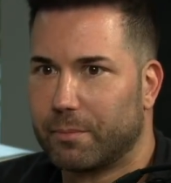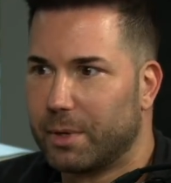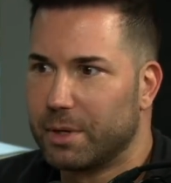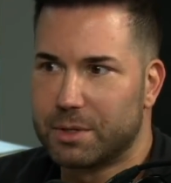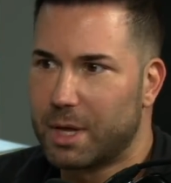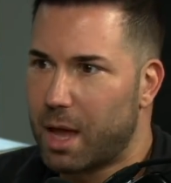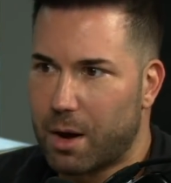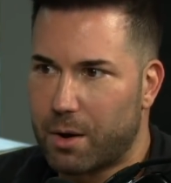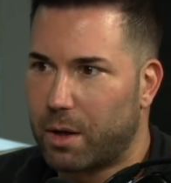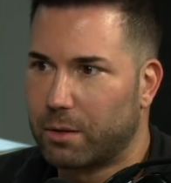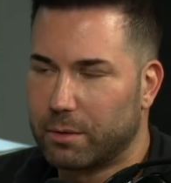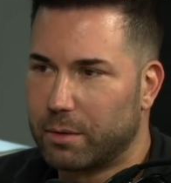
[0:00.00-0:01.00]
He didn't say that at
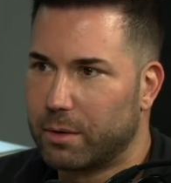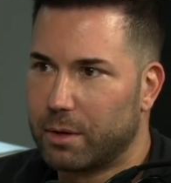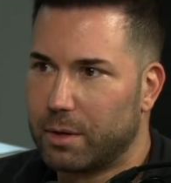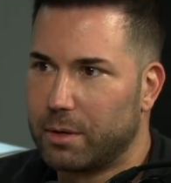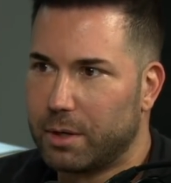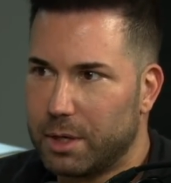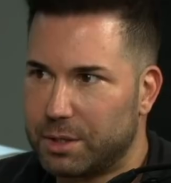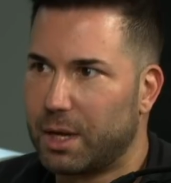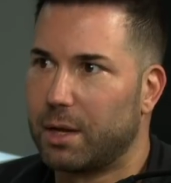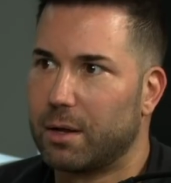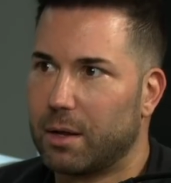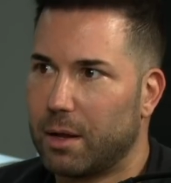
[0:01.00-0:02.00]
all. He
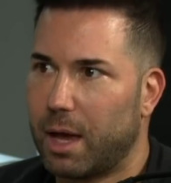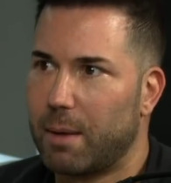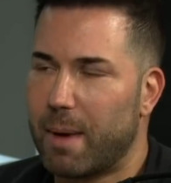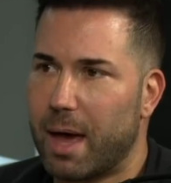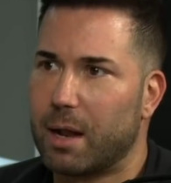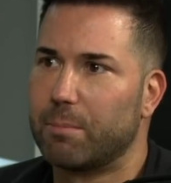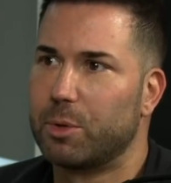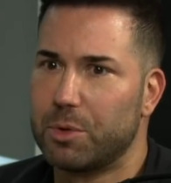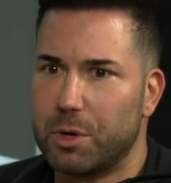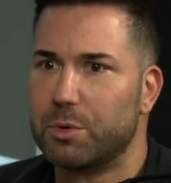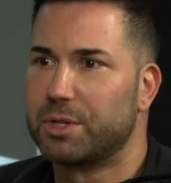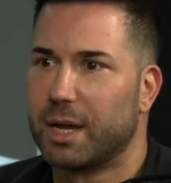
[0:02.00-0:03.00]
said, hey, man, I'm doing
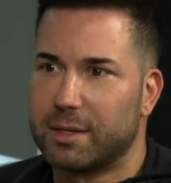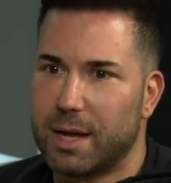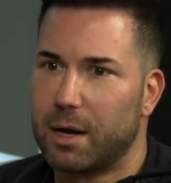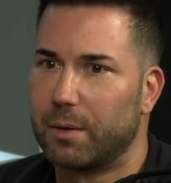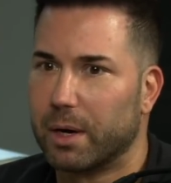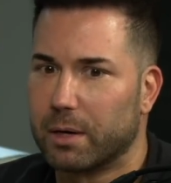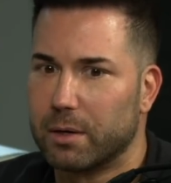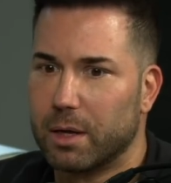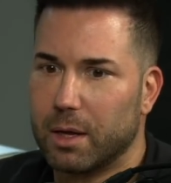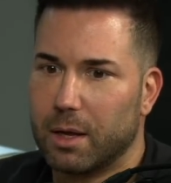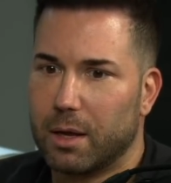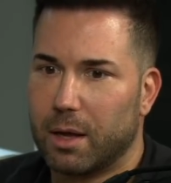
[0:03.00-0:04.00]
the new Santana record.
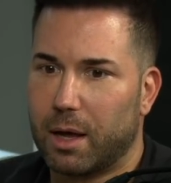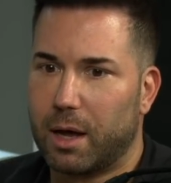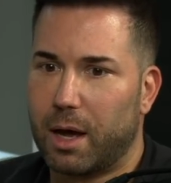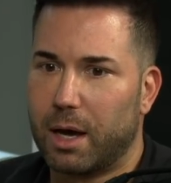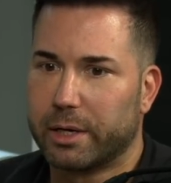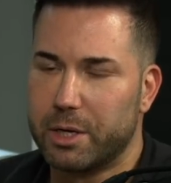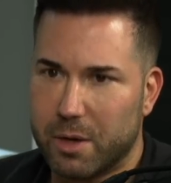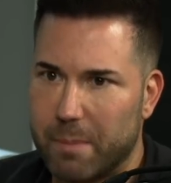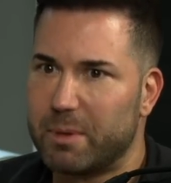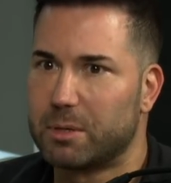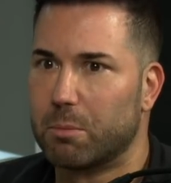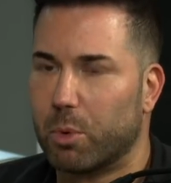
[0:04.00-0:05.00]
Can you get
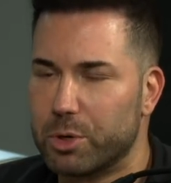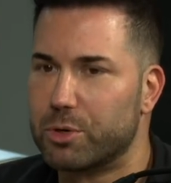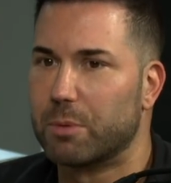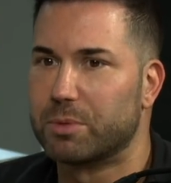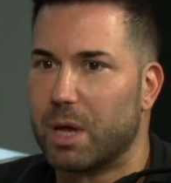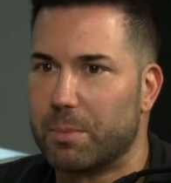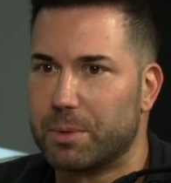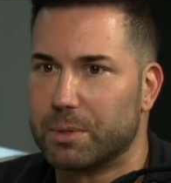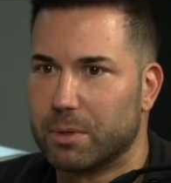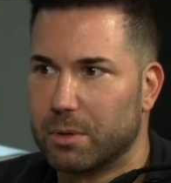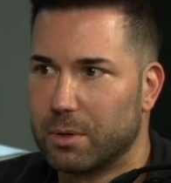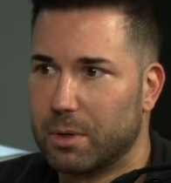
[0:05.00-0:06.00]
me some more drum samples?
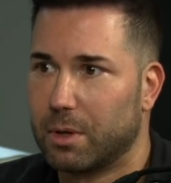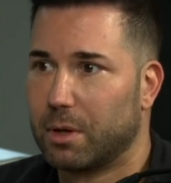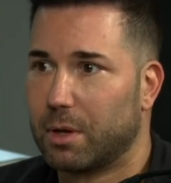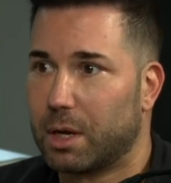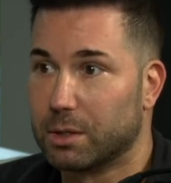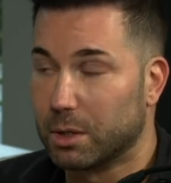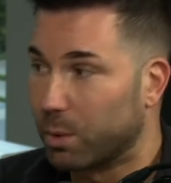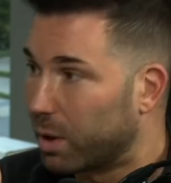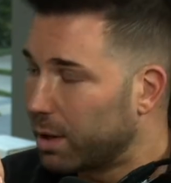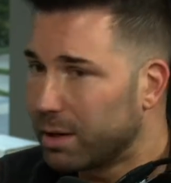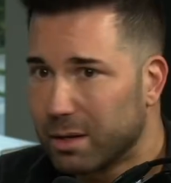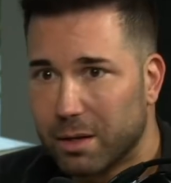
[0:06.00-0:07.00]
I was like,
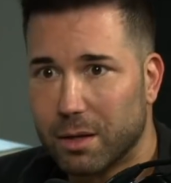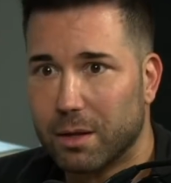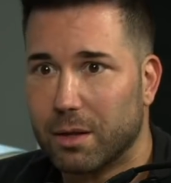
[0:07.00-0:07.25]
what?